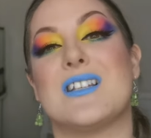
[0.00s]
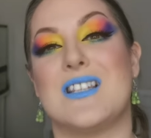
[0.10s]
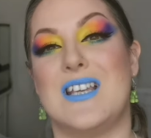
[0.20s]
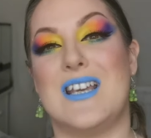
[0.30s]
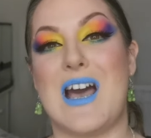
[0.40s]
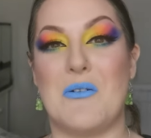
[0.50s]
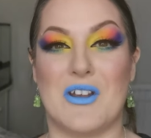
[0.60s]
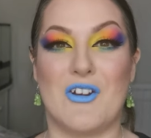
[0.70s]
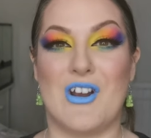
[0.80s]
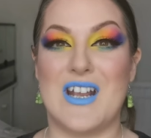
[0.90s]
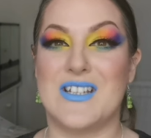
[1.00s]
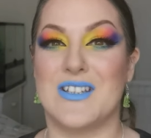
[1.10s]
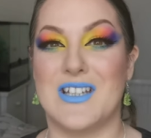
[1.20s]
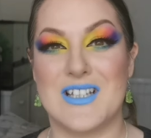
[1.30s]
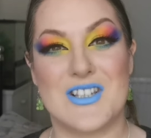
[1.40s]
to see how I
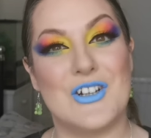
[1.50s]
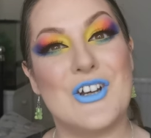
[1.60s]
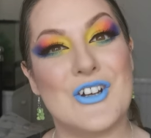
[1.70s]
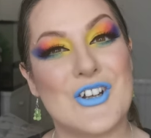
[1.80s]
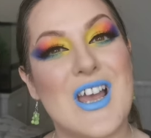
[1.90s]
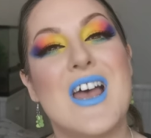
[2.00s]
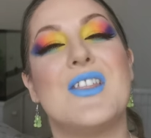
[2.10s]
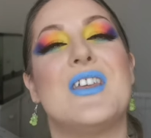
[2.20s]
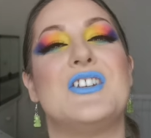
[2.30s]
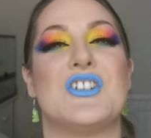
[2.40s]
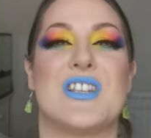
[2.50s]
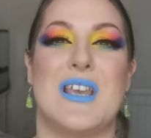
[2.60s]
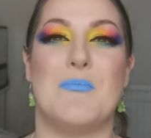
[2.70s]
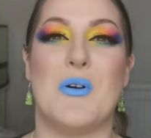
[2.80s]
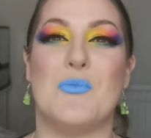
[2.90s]
created this look then just
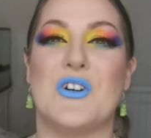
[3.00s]
keep on